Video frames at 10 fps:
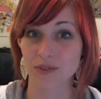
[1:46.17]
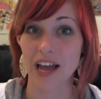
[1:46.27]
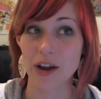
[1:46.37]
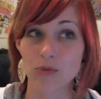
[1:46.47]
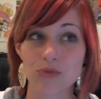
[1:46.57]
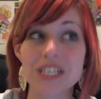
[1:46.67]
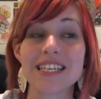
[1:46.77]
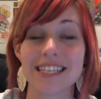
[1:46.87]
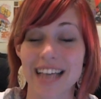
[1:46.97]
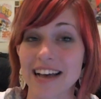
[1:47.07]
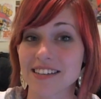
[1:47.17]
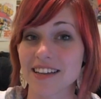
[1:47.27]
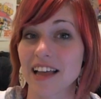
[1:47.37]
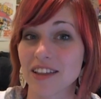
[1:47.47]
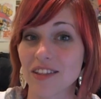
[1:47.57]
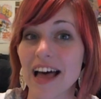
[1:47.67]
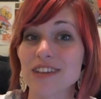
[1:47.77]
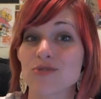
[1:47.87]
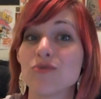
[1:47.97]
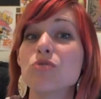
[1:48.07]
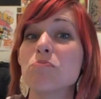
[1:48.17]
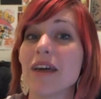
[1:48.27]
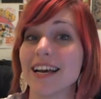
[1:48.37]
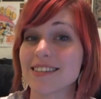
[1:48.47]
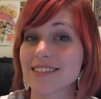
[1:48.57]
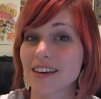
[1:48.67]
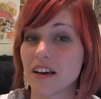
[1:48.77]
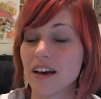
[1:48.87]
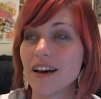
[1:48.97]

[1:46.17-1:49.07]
like recent as in like the last few minutes.